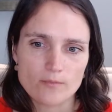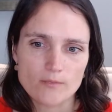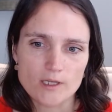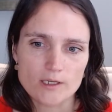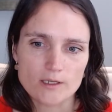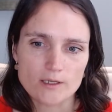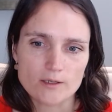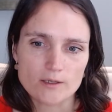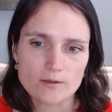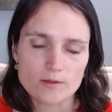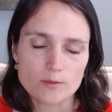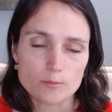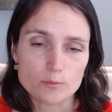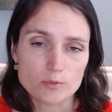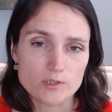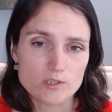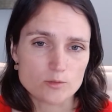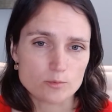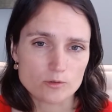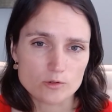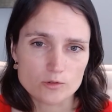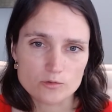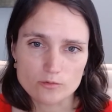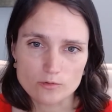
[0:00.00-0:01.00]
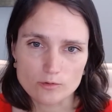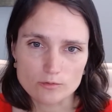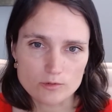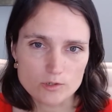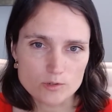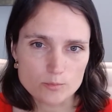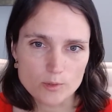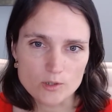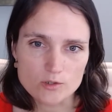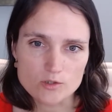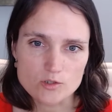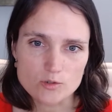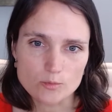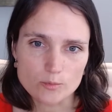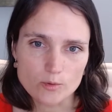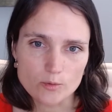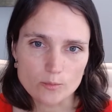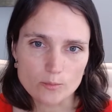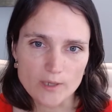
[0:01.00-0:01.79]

the principles for responsible